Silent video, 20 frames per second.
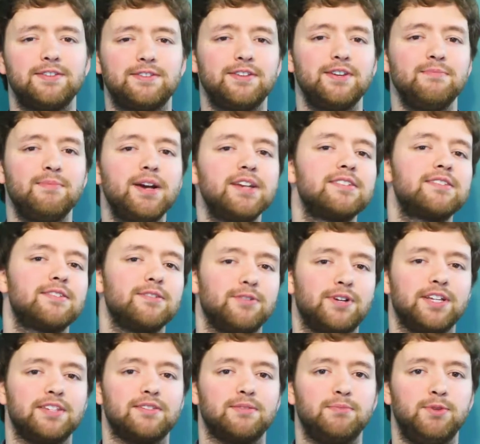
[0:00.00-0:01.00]
so you might
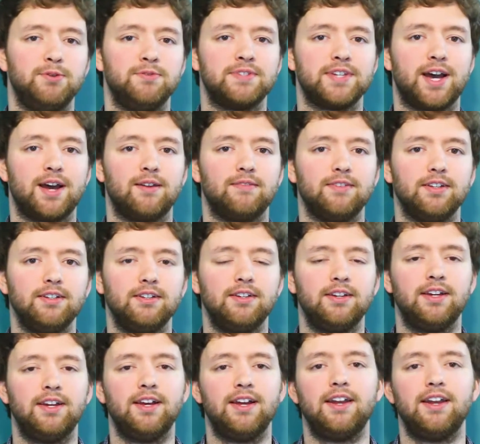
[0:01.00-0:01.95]
still get some use out of it.